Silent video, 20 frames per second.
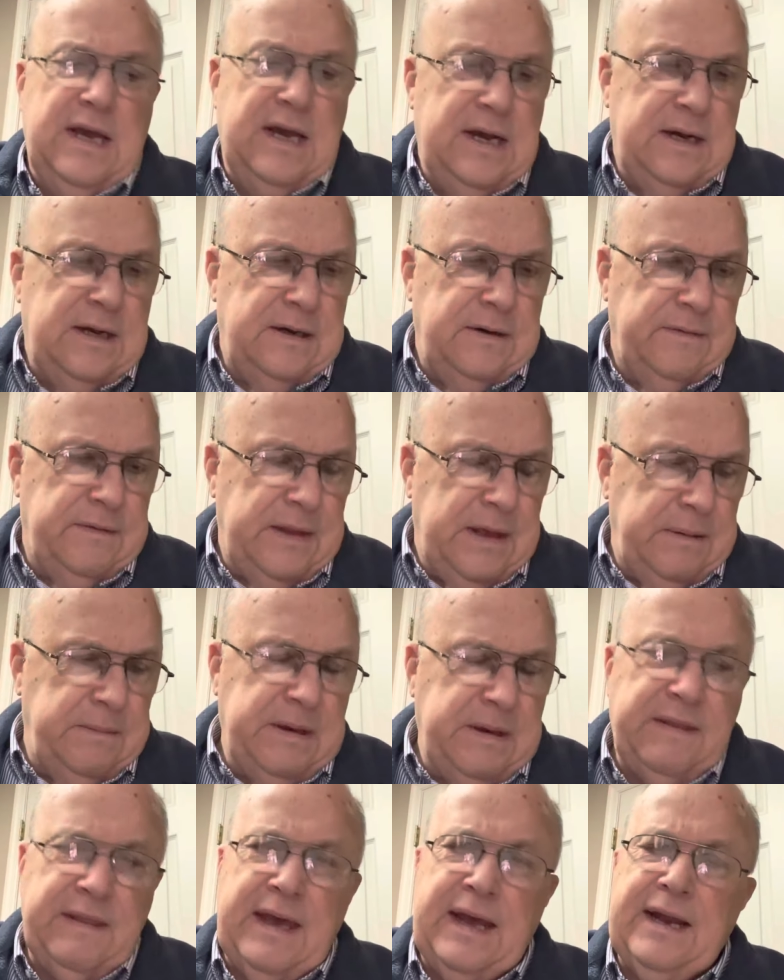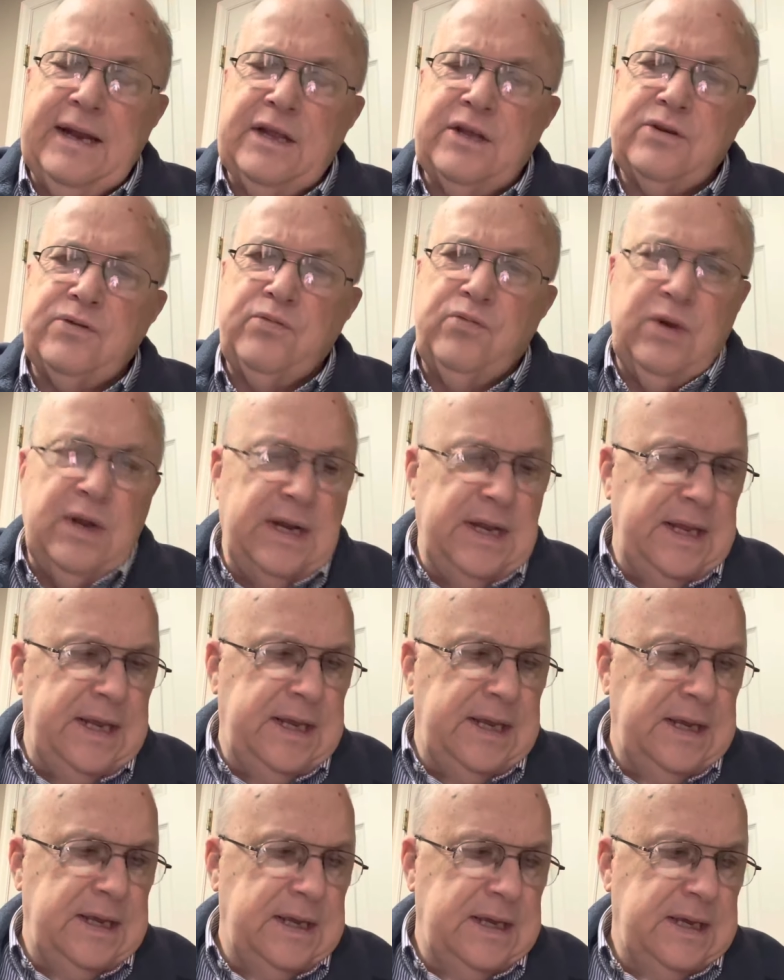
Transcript: I mean, that is really